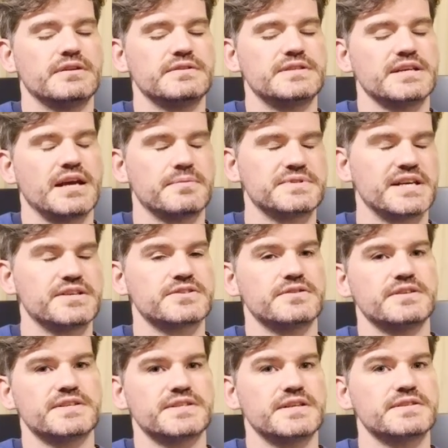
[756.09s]
Decapitation
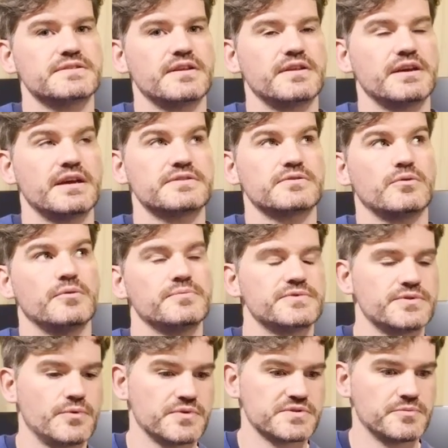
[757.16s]
this season I think has a
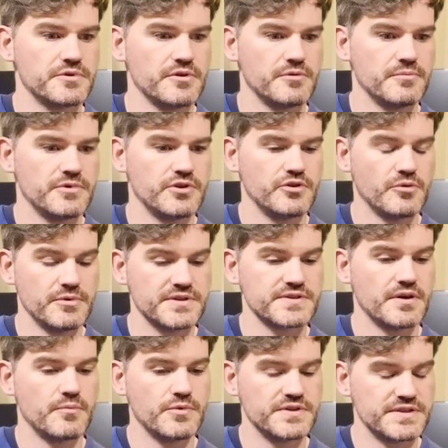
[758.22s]
quantum anomaly
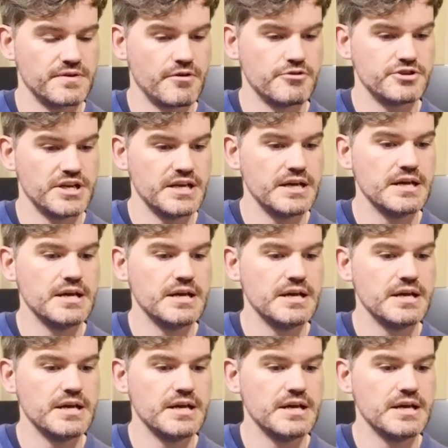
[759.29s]
zone with 0G,